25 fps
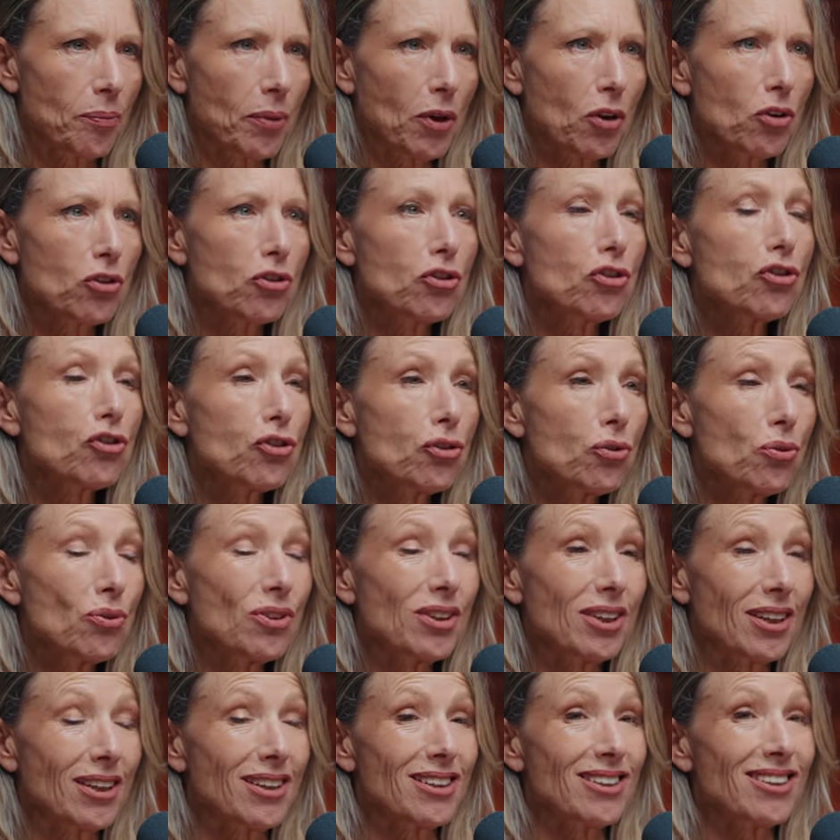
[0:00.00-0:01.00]
because the
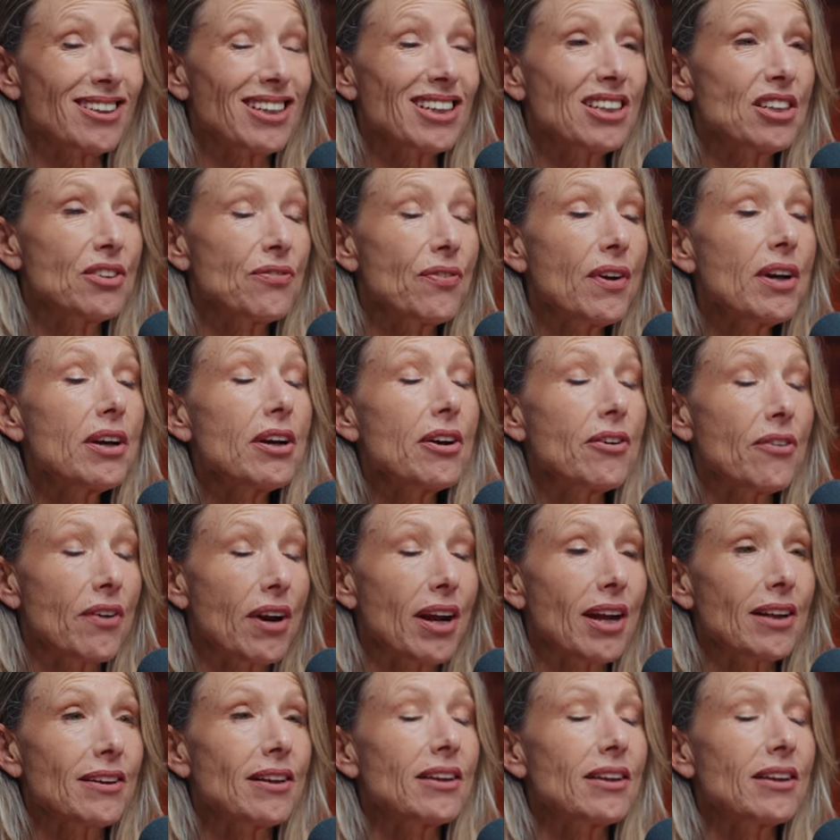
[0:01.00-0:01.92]
truth is, it's very rare